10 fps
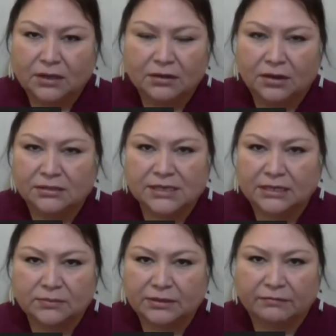all
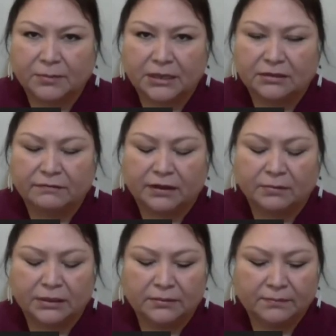contact with everybody in the
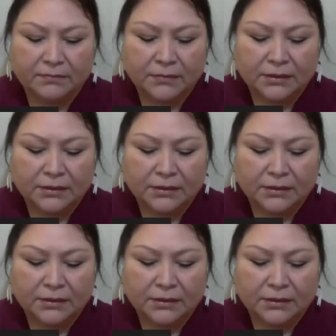family.